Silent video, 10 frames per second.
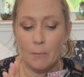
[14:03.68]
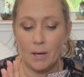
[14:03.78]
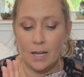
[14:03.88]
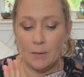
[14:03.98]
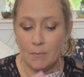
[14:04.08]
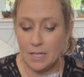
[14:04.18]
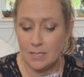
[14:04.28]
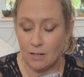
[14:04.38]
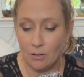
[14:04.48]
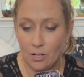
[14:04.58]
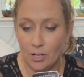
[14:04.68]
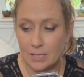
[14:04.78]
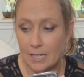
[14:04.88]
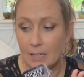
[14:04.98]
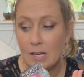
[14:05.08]
my mini tarot card
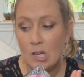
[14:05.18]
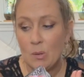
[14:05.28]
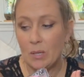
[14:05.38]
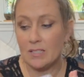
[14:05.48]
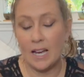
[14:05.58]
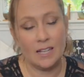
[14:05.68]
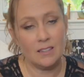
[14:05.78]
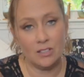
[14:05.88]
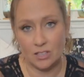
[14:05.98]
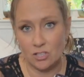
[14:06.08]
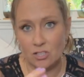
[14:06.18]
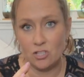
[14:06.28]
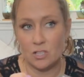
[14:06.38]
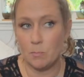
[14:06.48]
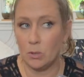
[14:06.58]
deck, because I get the urge to
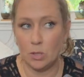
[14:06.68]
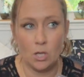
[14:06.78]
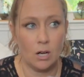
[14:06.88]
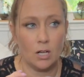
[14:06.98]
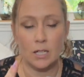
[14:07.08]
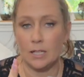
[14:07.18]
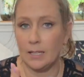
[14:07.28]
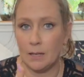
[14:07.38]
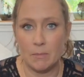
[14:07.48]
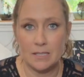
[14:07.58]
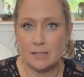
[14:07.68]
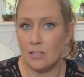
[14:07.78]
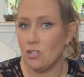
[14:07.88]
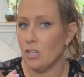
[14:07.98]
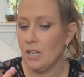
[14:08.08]
just pull a card and get a
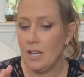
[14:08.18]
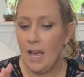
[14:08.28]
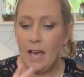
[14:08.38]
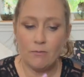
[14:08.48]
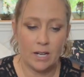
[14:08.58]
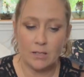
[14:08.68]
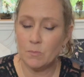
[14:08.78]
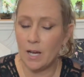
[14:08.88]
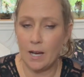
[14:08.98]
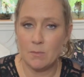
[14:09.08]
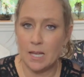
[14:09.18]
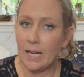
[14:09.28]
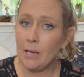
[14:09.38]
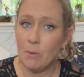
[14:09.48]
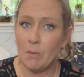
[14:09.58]
message at random times. I
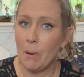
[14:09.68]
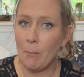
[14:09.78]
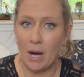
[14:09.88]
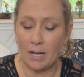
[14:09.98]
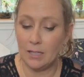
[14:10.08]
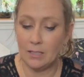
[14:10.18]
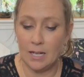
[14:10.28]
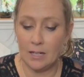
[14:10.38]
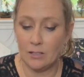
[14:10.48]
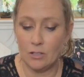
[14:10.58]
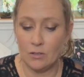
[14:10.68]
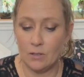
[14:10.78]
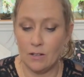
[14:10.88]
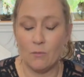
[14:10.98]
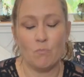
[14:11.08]
keep them in my pocket a lot, you know,
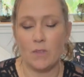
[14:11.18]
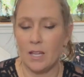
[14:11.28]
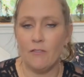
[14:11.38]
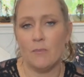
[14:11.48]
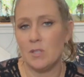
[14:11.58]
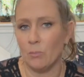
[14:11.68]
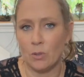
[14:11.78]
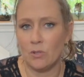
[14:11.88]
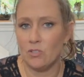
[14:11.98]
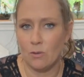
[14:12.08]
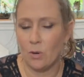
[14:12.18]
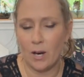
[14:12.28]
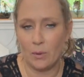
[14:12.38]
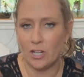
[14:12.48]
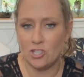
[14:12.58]
if I'm somewhere where I
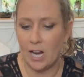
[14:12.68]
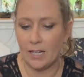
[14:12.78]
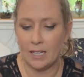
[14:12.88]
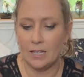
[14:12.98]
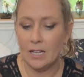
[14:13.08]
wear a jacket,